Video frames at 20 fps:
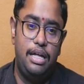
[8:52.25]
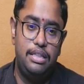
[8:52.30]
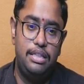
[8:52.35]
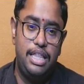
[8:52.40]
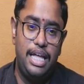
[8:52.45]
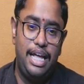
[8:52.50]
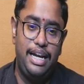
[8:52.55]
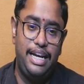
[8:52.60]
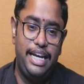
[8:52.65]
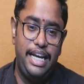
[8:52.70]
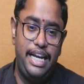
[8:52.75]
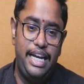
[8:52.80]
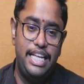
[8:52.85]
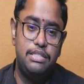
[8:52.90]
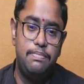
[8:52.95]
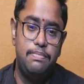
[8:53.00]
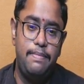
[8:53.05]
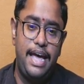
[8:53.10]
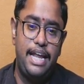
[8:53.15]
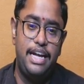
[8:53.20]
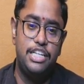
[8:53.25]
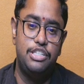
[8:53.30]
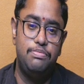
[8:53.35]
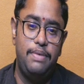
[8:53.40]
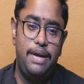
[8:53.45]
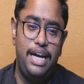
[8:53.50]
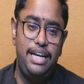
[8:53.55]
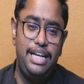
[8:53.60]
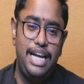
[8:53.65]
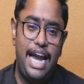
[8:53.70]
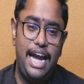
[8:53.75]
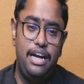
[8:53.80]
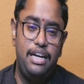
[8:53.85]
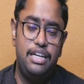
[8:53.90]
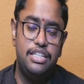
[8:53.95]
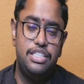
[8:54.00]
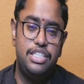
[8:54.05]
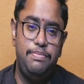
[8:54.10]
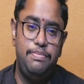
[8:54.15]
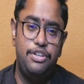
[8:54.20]
the release management and
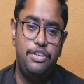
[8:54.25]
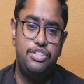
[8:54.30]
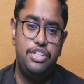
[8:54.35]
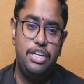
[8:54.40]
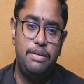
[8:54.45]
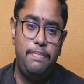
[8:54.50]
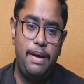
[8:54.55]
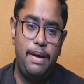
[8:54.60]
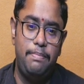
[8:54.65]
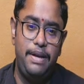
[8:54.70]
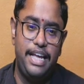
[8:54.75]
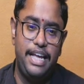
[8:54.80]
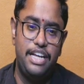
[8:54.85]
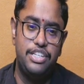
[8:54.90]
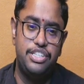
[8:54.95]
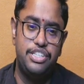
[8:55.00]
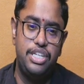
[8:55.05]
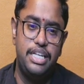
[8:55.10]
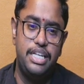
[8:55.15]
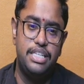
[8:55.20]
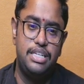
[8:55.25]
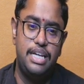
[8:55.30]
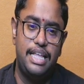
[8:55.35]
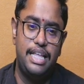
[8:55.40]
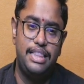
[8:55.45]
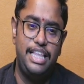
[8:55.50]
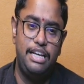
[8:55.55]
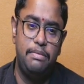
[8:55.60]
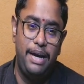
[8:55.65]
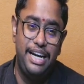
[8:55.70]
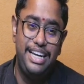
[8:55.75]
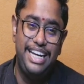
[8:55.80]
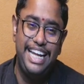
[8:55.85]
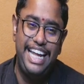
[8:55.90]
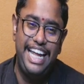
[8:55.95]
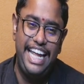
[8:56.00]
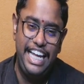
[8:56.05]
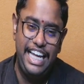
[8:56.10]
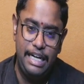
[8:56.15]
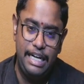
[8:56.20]
distribution publication is nothing but
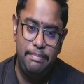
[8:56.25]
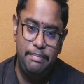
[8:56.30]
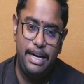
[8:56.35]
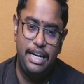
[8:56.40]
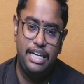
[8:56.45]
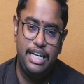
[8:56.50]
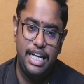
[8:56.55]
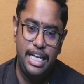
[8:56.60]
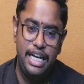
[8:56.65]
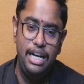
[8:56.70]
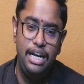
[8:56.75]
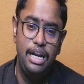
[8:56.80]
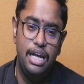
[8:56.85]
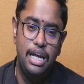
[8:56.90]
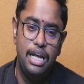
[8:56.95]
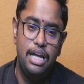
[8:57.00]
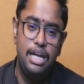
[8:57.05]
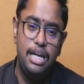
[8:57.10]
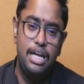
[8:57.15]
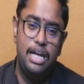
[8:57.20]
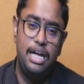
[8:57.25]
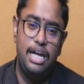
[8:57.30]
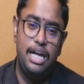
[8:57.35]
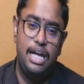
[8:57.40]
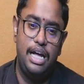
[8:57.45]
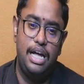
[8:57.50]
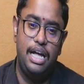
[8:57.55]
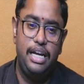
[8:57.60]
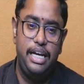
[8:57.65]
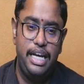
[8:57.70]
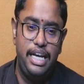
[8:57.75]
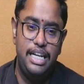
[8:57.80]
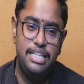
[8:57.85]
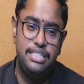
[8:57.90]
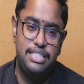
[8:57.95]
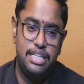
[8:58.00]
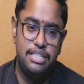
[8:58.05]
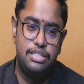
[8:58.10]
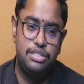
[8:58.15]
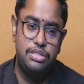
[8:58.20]
incremental
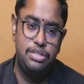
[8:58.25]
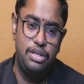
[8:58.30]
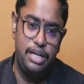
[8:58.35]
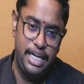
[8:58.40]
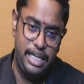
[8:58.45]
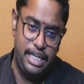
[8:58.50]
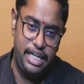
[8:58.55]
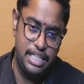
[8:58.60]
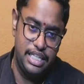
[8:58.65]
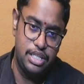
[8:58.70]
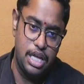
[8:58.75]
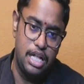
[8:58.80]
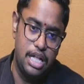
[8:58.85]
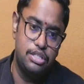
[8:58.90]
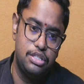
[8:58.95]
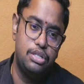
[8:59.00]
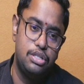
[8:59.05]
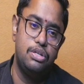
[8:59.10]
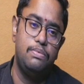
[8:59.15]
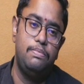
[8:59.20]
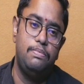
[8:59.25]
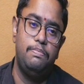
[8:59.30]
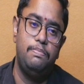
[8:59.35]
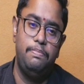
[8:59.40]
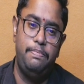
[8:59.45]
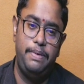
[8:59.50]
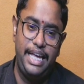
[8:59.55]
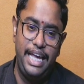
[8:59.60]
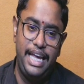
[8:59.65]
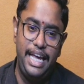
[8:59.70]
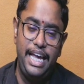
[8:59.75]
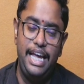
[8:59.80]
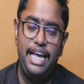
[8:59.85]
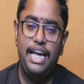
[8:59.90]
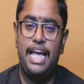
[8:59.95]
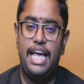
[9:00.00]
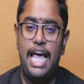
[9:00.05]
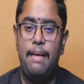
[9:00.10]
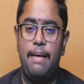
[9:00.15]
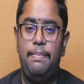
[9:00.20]
releases. So it is also be
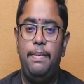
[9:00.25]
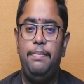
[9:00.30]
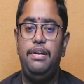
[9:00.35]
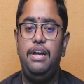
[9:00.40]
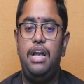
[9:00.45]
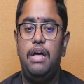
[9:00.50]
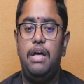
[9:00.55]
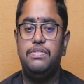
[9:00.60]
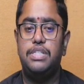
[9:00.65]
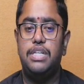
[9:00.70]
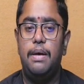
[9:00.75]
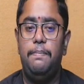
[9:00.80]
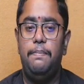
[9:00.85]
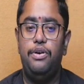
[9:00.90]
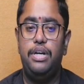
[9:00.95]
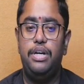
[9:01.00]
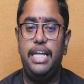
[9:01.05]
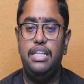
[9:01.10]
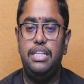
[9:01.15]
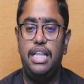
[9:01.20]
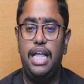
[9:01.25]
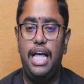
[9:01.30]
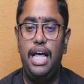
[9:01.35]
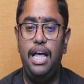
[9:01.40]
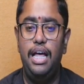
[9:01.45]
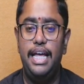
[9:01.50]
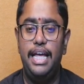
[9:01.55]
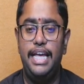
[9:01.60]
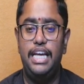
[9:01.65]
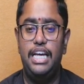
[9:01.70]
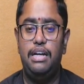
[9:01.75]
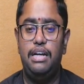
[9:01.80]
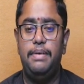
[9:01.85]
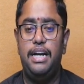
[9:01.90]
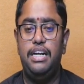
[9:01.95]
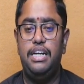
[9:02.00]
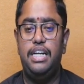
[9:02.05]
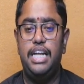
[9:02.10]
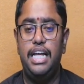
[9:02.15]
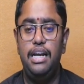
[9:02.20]
capable of supporting the
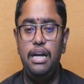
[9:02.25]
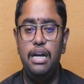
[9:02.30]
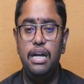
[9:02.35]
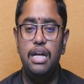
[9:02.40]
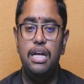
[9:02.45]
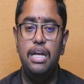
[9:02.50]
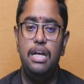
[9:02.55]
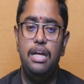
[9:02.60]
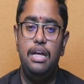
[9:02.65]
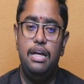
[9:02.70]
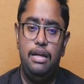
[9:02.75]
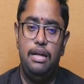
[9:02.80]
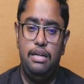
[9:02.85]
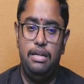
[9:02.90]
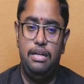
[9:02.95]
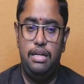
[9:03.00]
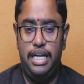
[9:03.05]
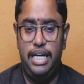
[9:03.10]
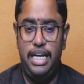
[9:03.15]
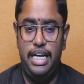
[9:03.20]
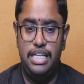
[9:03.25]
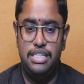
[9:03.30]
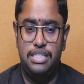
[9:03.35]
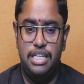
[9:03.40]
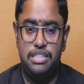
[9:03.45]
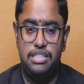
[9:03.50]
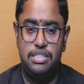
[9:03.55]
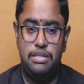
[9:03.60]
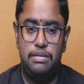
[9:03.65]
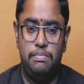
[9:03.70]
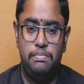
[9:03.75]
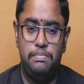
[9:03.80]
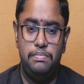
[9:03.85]
incremental releases.